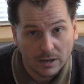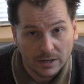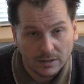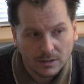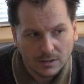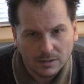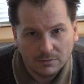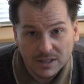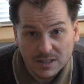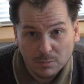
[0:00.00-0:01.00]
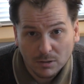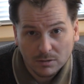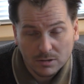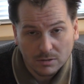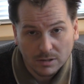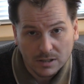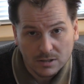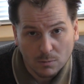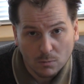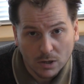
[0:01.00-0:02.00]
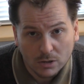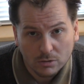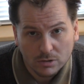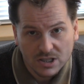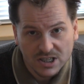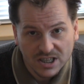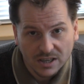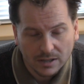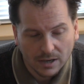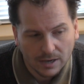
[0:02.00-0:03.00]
and visible so that someone could see it,